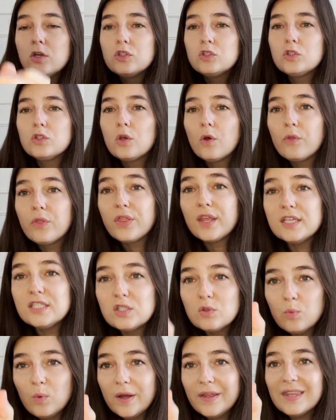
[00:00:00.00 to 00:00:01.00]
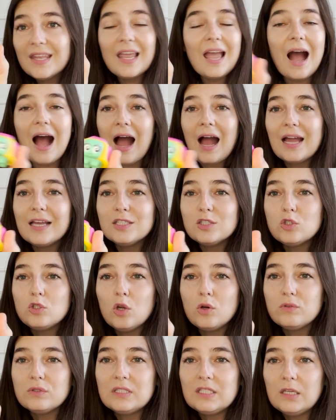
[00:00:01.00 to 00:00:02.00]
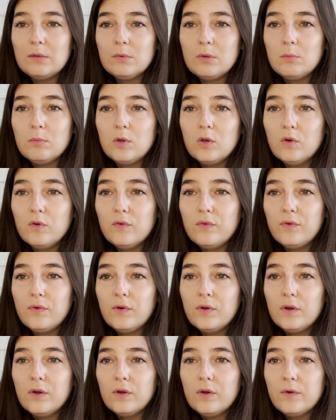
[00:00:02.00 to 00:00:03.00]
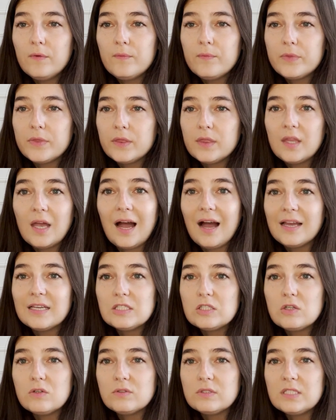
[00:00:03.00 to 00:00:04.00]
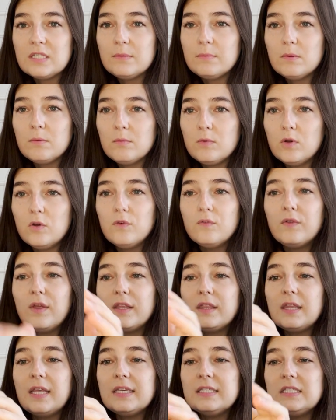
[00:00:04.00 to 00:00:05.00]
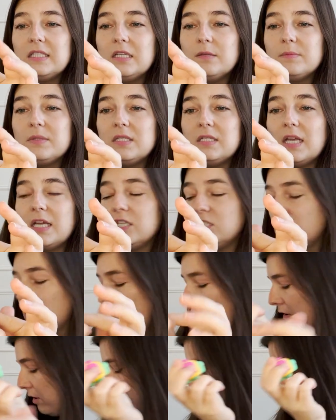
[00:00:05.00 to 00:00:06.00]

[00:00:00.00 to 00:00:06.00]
So this one, the eyes don't seem to move. The eyes don't seem to move, like they seem stationary.